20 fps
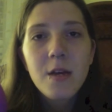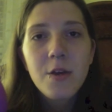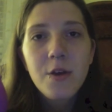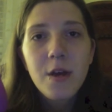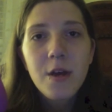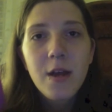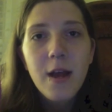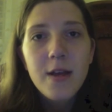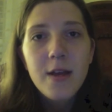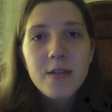You
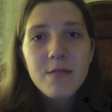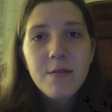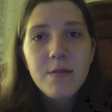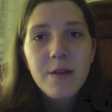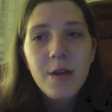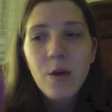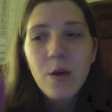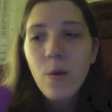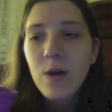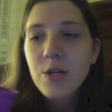can ask me
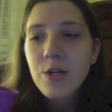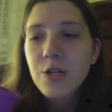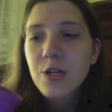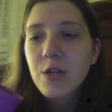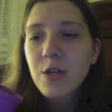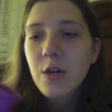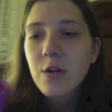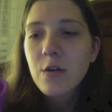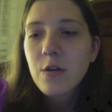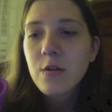any
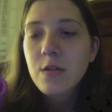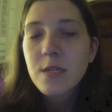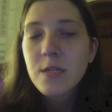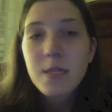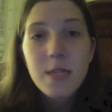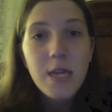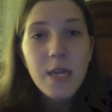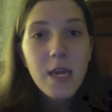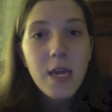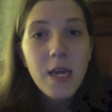question under the
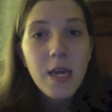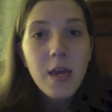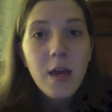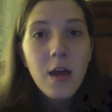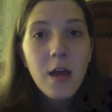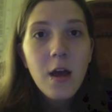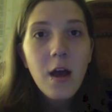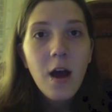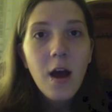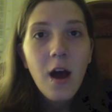sea,
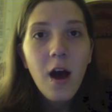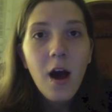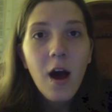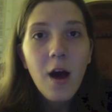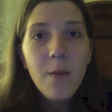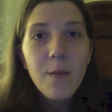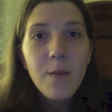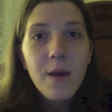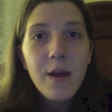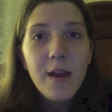
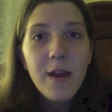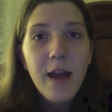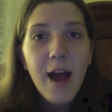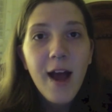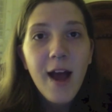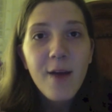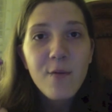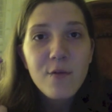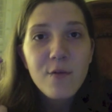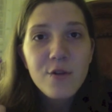and
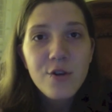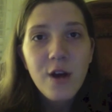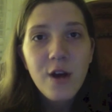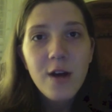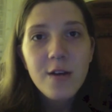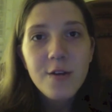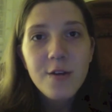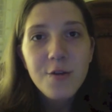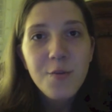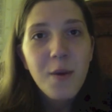I will
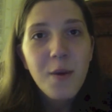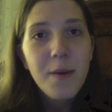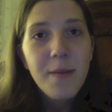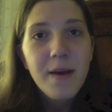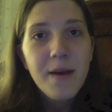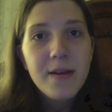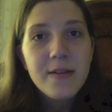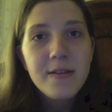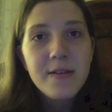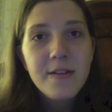try to do my
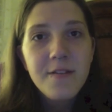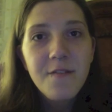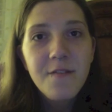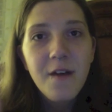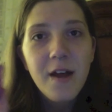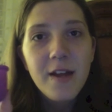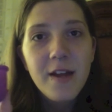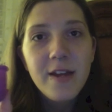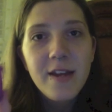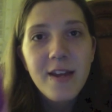best to
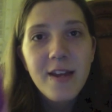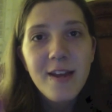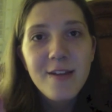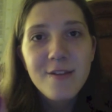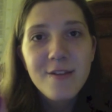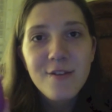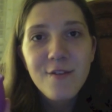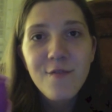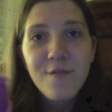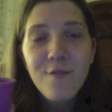find an
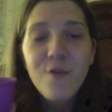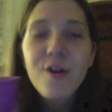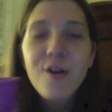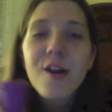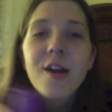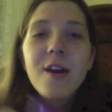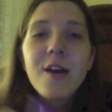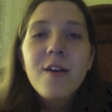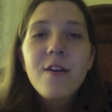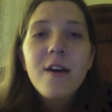answer for
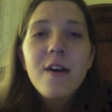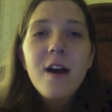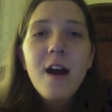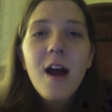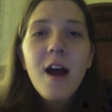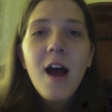you.